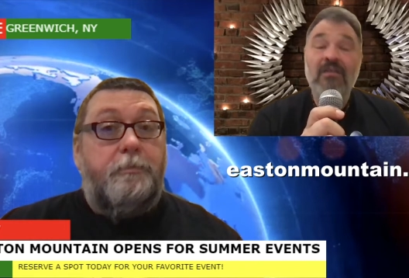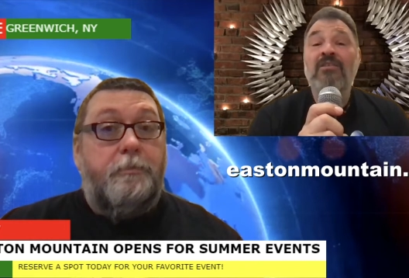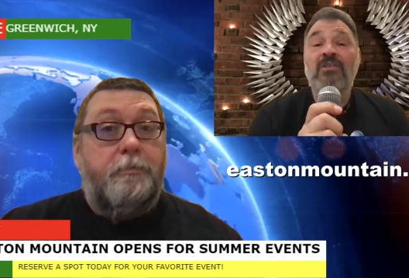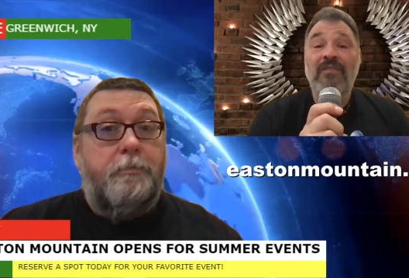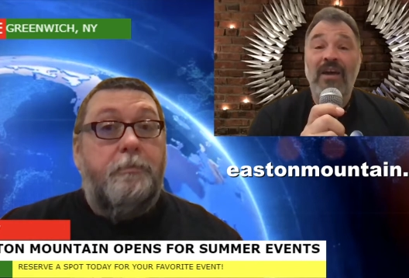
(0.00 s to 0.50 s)

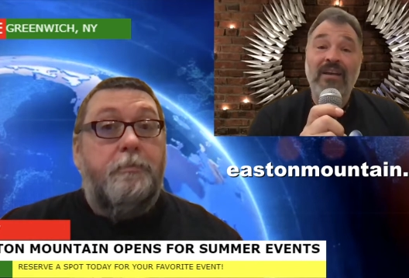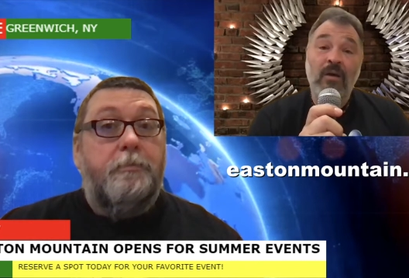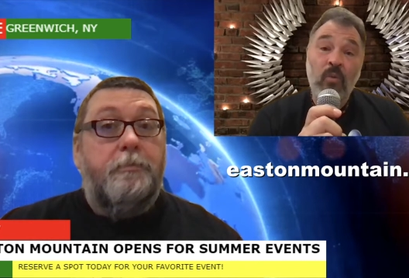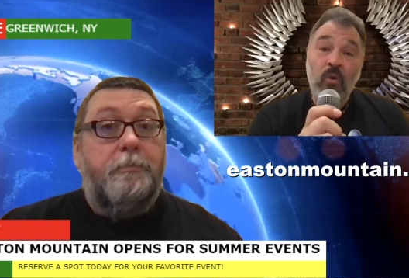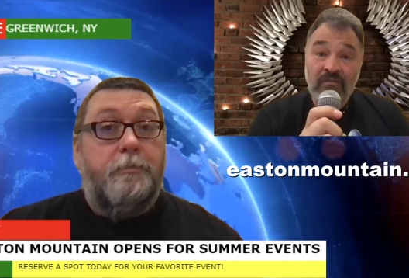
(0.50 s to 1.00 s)
Speaker 1: to find
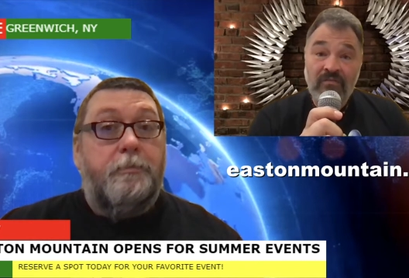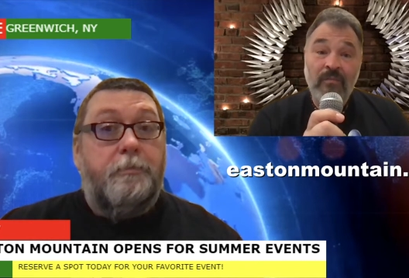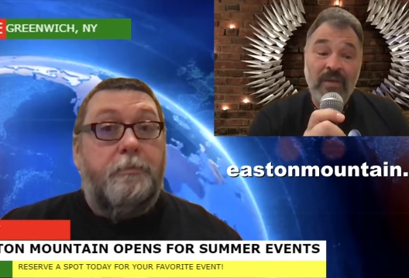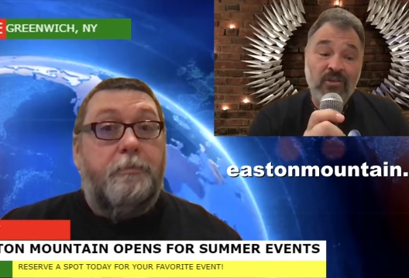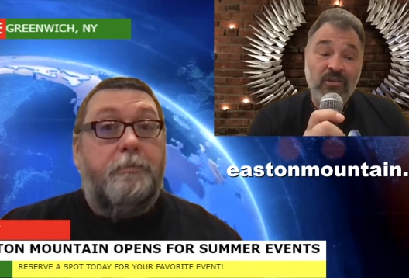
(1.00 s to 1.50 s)
out more
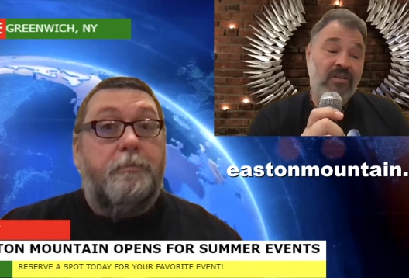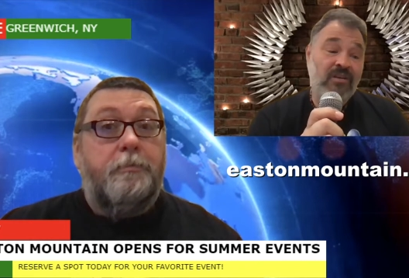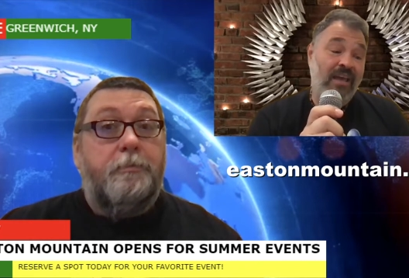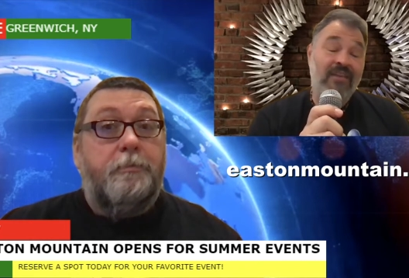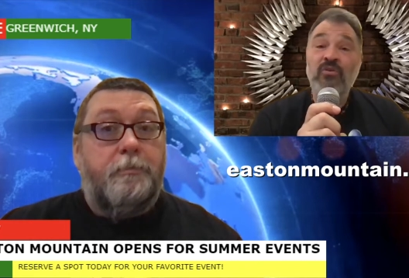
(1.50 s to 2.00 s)

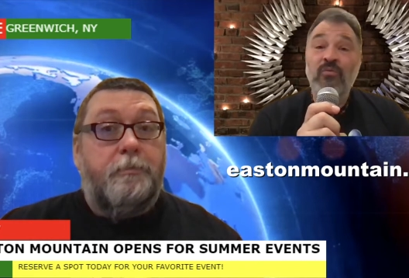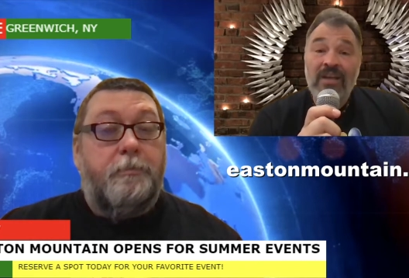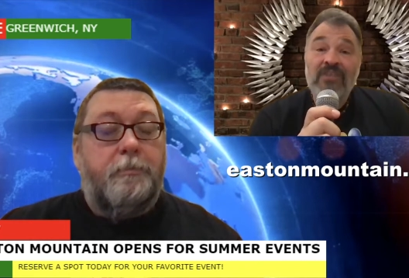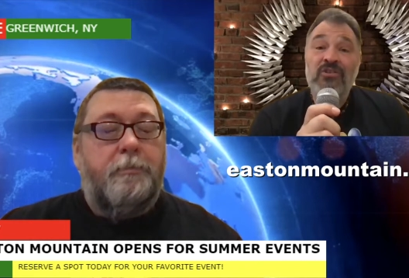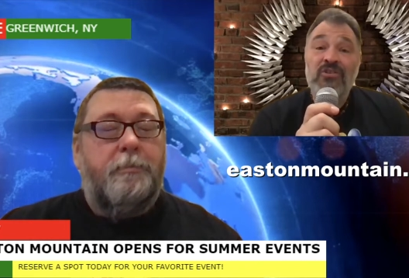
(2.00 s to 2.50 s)
information and to
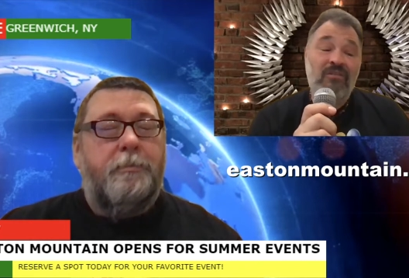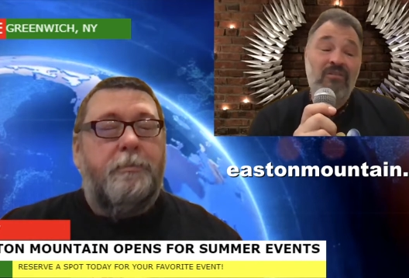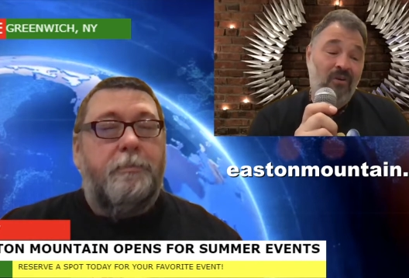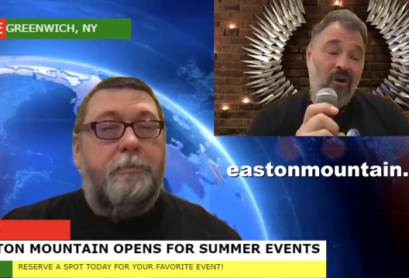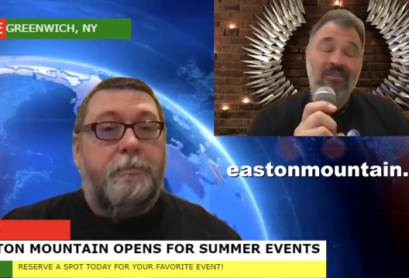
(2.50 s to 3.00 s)

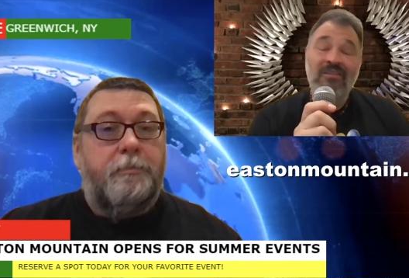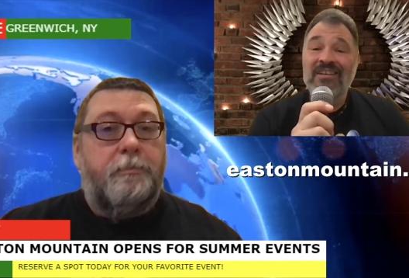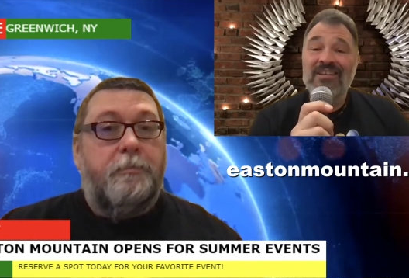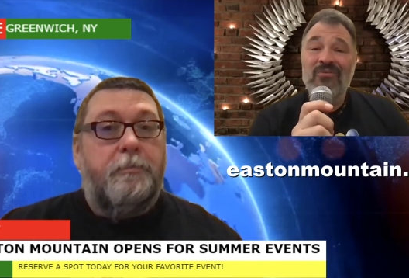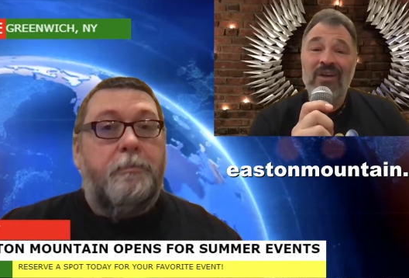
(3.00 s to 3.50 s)
register for all
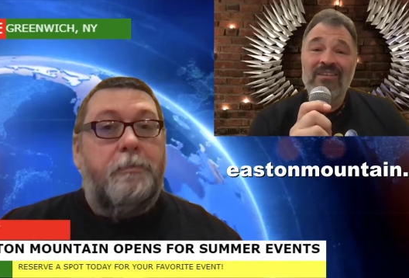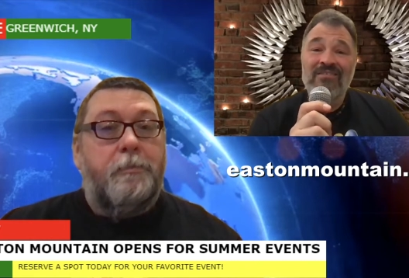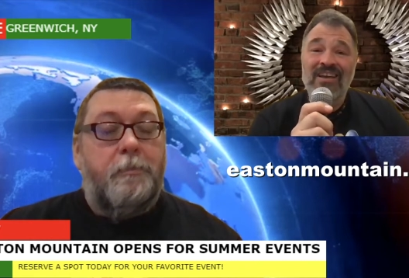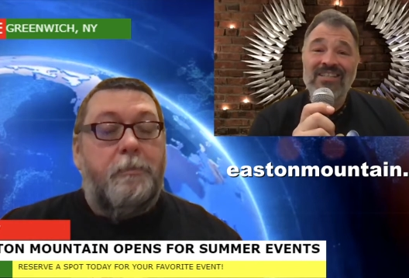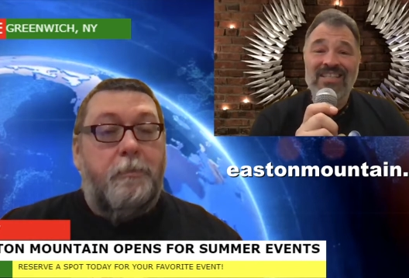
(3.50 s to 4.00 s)
of these great
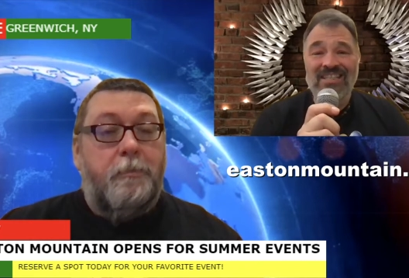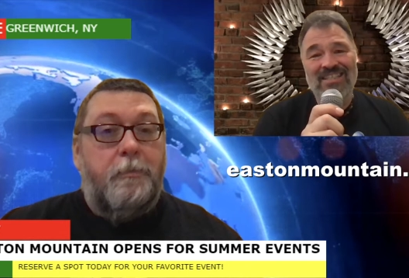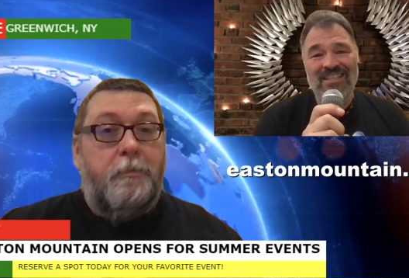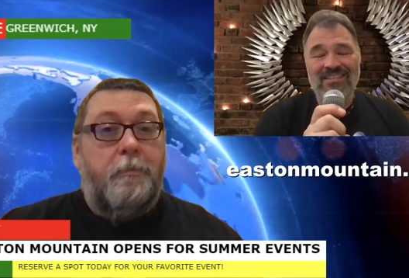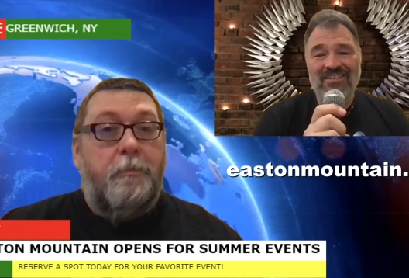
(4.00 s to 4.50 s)
events
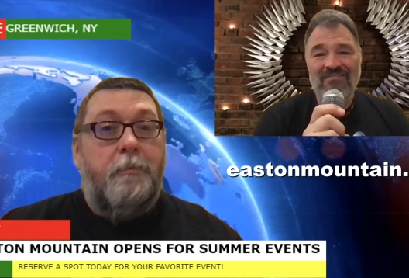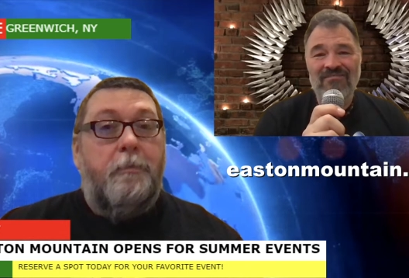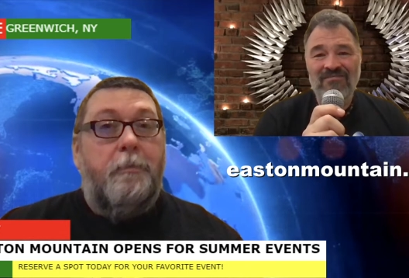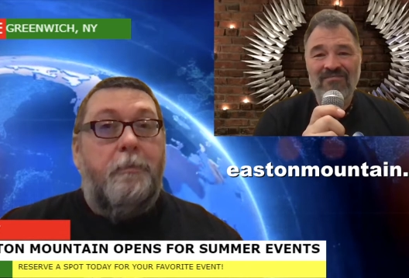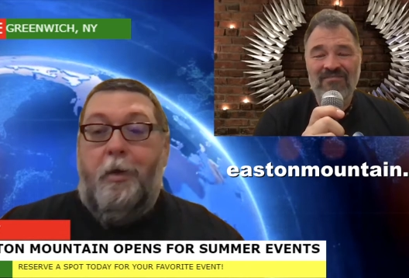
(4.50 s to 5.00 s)
this season.
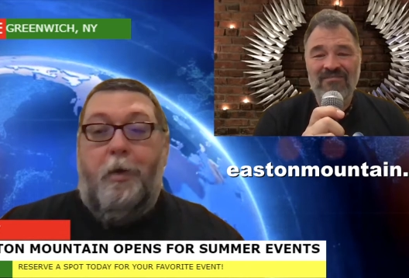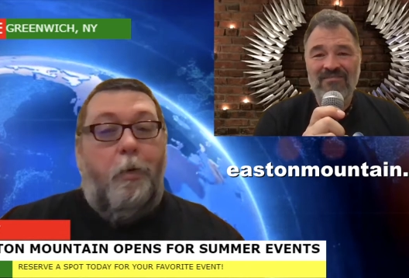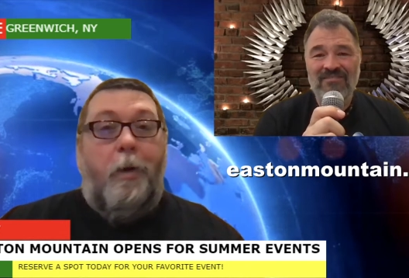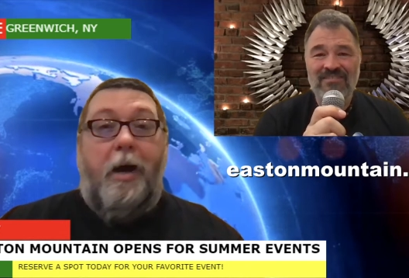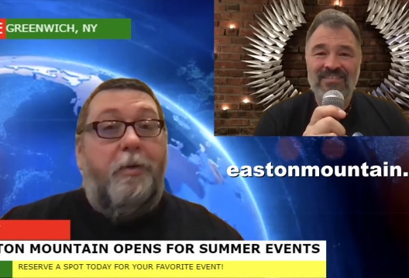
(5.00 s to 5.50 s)

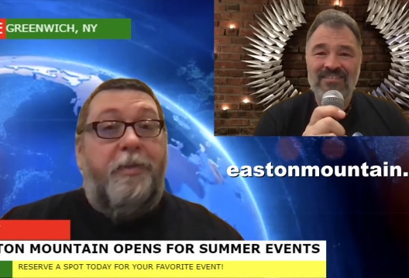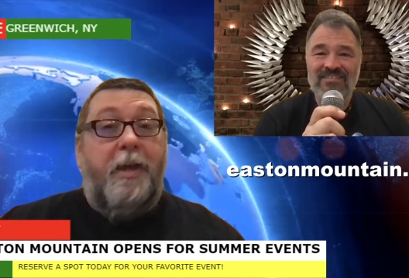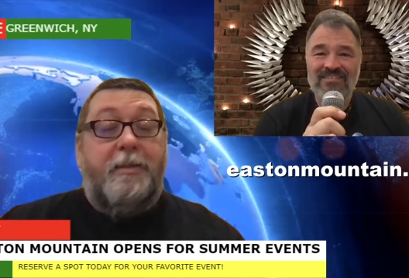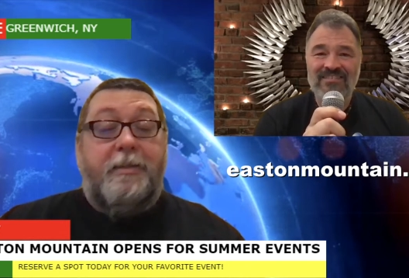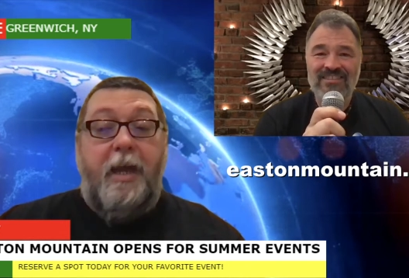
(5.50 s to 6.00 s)
Speaker 2: Wow.
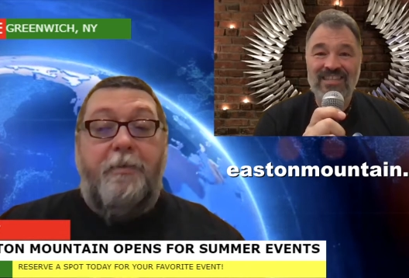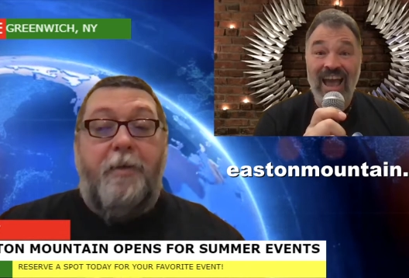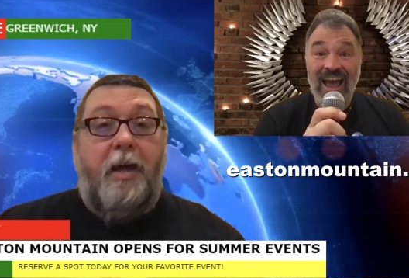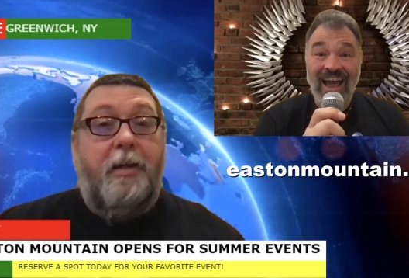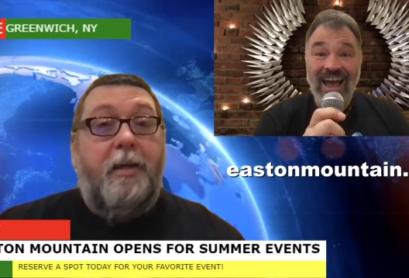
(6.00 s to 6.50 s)
Thanks again,
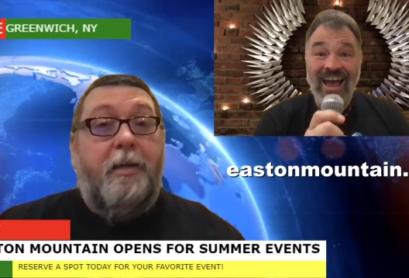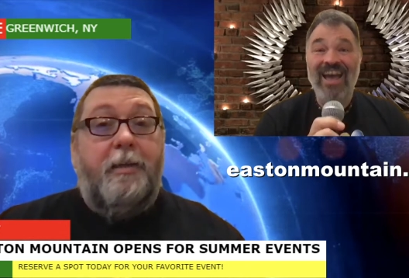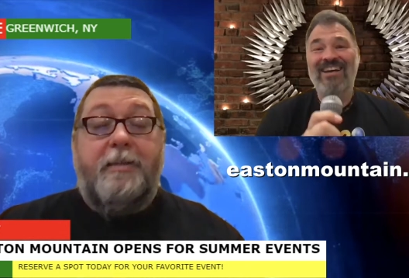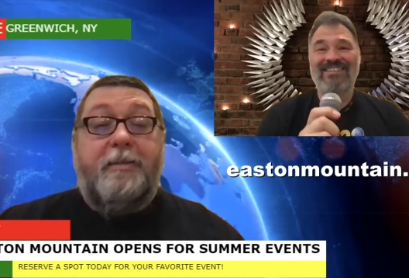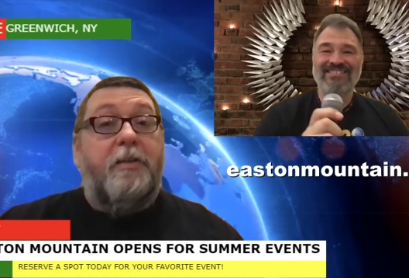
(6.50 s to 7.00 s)
Rod.
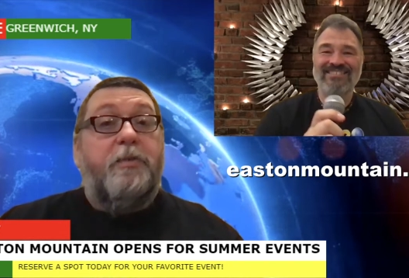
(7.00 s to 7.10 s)
That sounds